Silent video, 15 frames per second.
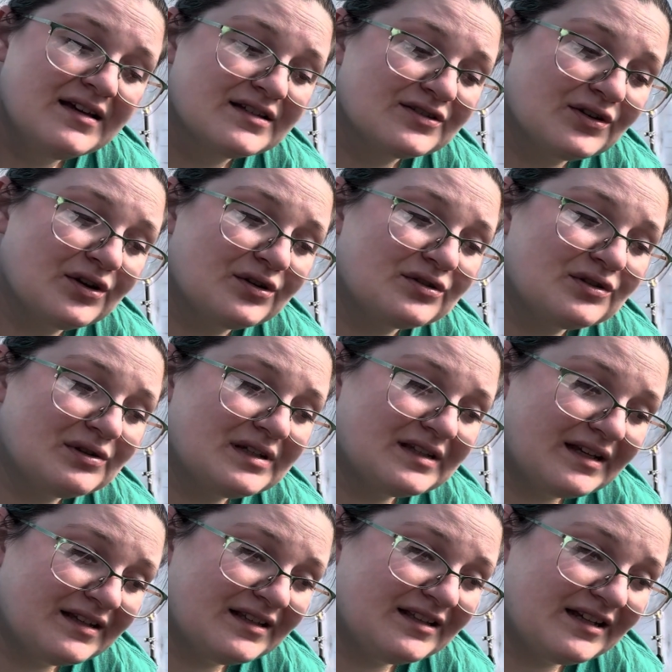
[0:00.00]
So doing
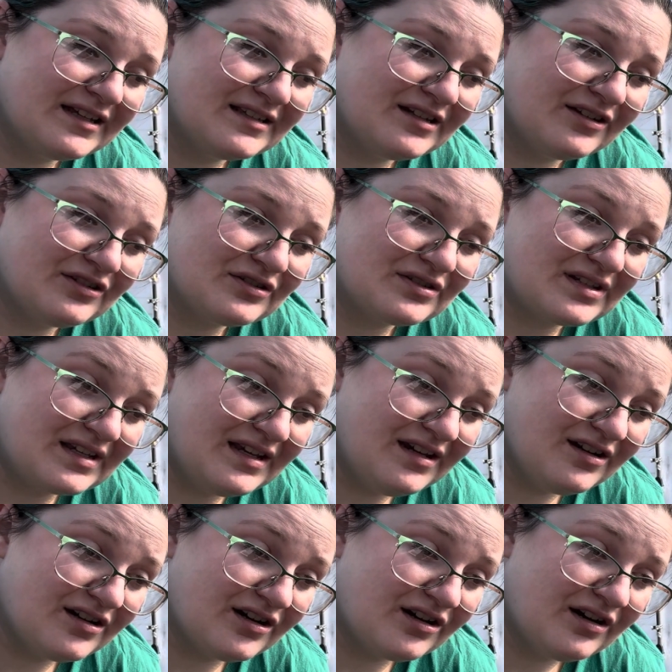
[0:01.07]
$99 a
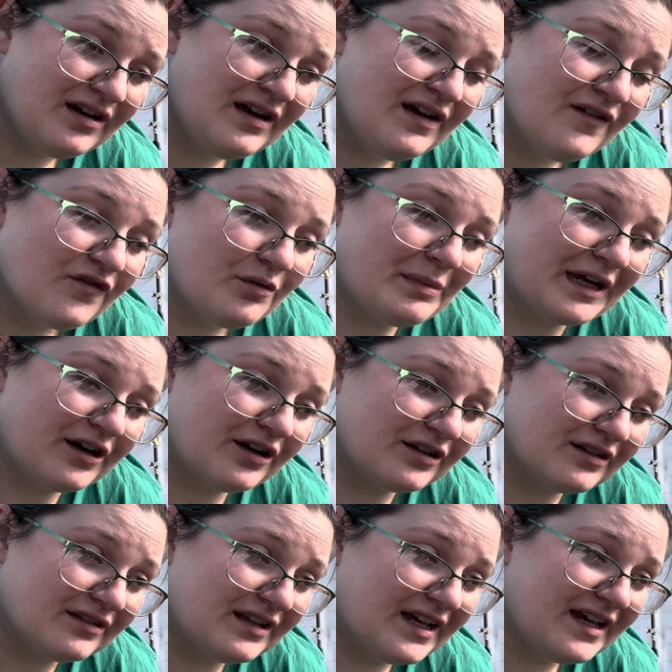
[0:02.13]
year for my
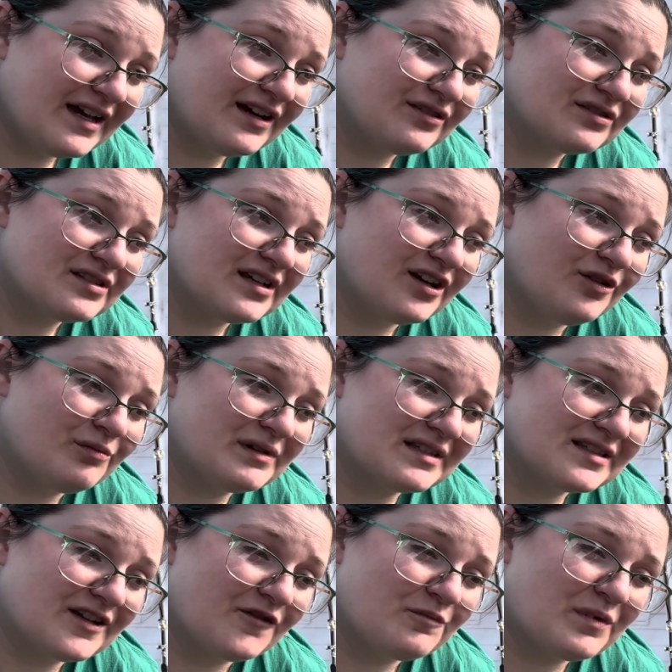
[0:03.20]
garden layout to help
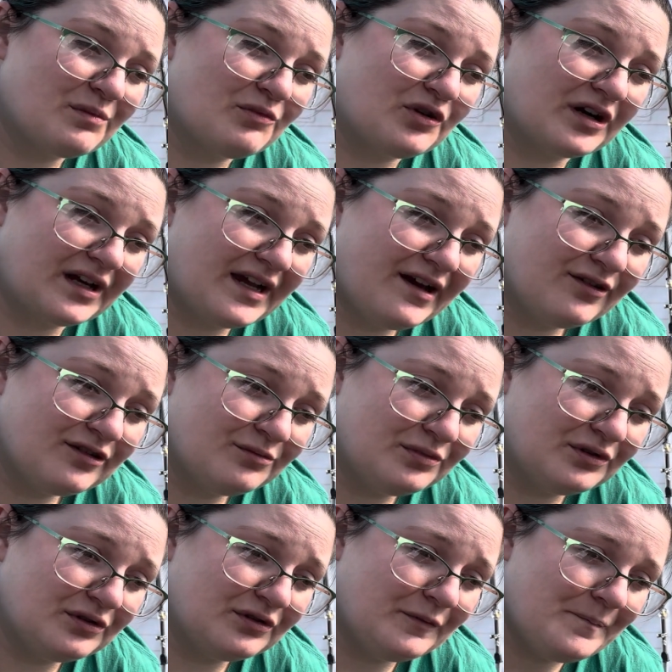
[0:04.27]
myself be more
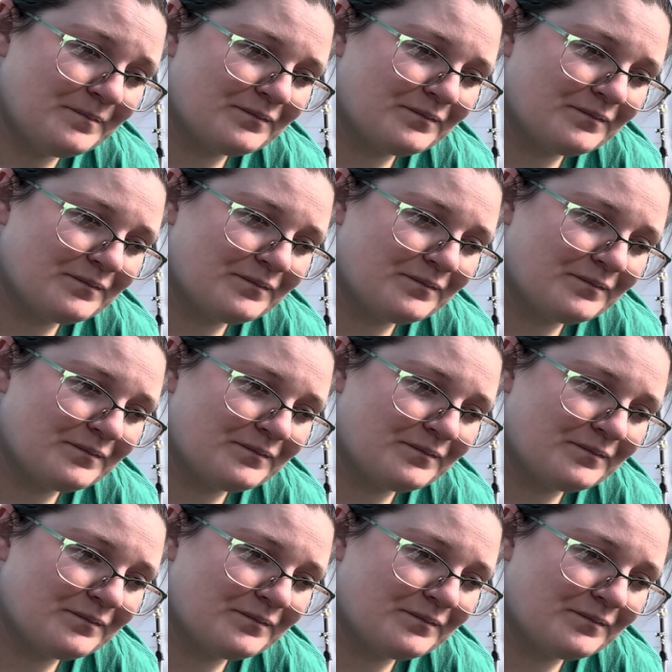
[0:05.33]
accountable,